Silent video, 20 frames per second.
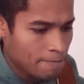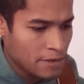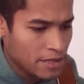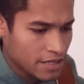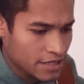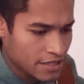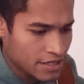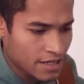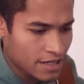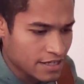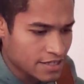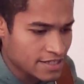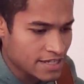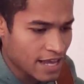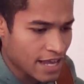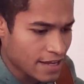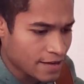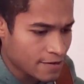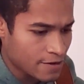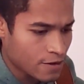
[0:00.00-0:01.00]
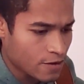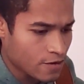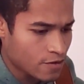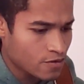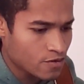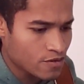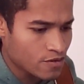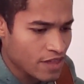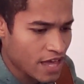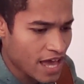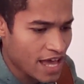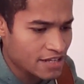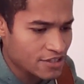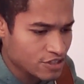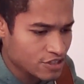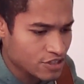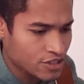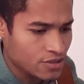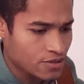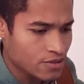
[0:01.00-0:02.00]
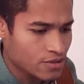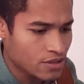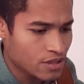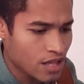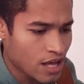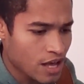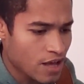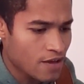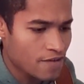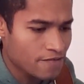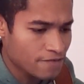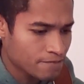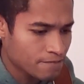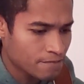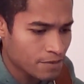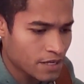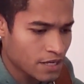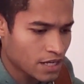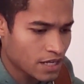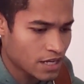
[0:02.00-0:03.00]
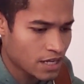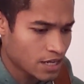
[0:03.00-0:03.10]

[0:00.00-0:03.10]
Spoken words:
because I know that you love me.